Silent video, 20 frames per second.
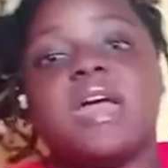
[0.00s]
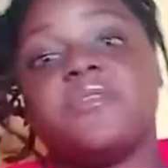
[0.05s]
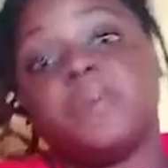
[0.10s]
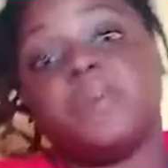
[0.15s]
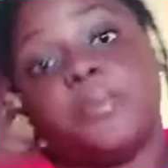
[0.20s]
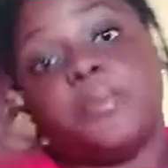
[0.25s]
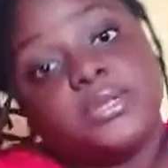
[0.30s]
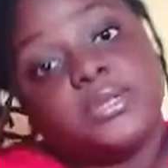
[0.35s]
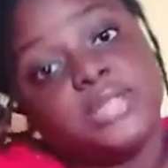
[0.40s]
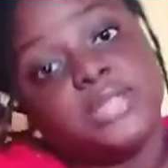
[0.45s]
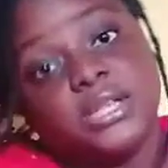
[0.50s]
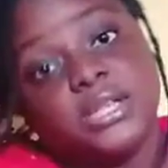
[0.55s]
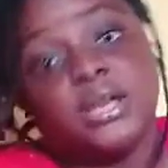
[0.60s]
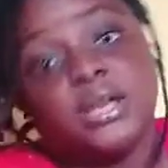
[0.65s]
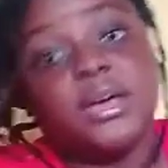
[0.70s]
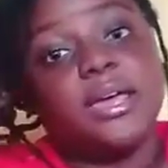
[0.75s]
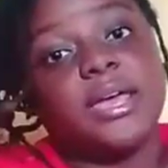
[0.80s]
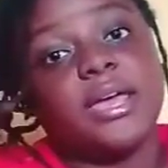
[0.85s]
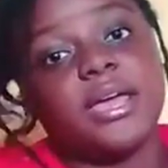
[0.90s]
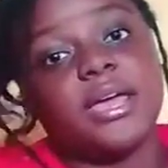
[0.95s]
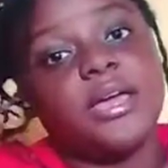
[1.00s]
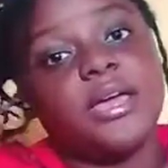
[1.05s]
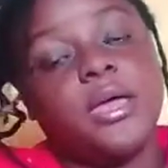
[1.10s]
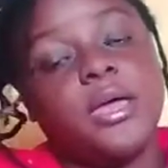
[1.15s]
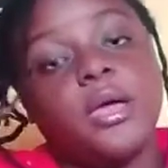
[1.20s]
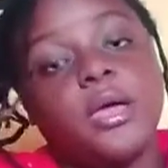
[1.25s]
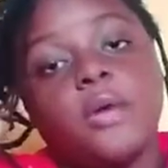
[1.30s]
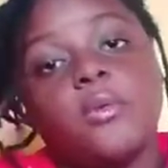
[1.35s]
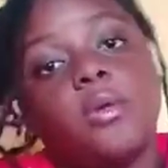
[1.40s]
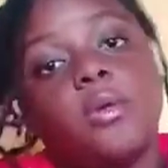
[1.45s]
ever put in your hair
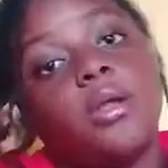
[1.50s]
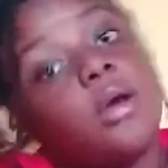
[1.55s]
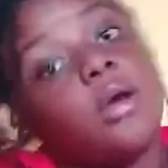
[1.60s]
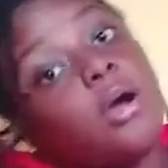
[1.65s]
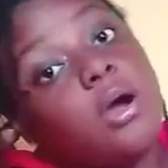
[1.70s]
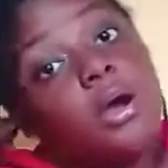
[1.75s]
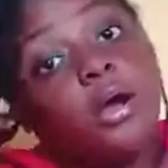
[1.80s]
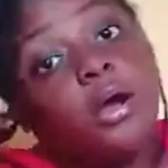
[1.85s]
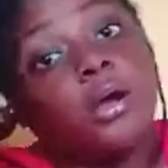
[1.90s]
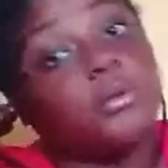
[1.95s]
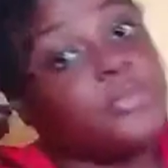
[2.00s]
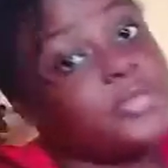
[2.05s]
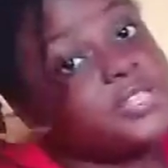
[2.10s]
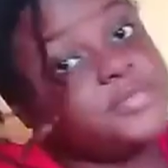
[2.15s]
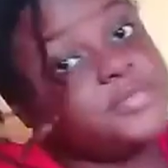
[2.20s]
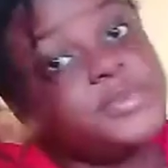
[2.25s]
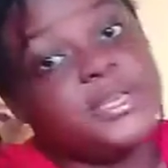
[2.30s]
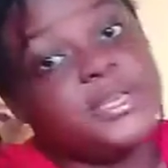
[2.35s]
will always